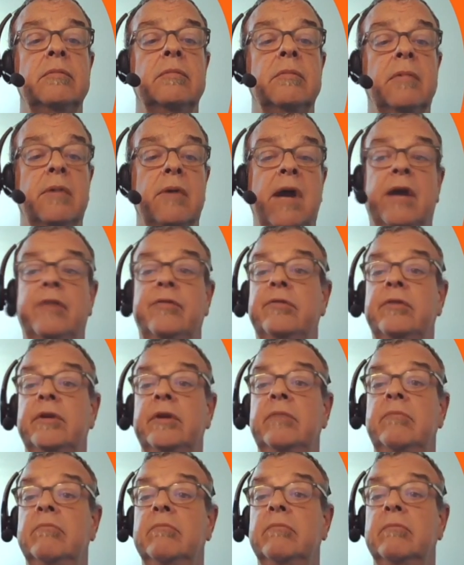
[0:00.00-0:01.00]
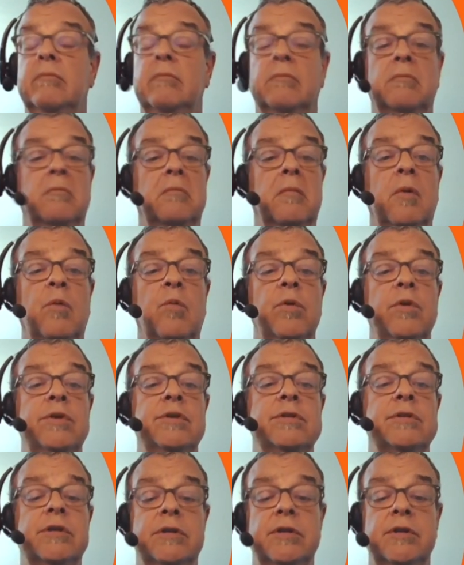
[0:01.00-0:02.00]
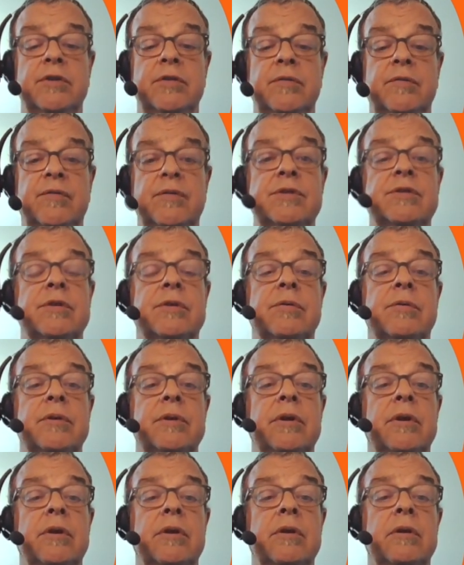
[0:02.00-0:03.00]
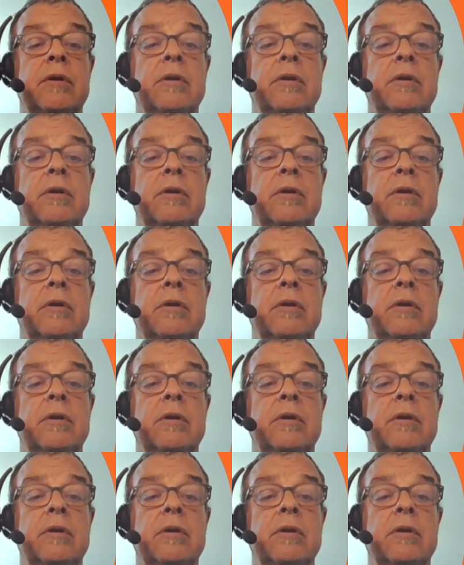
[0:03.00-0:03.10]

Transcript: Or actually, we're just going to do physical here.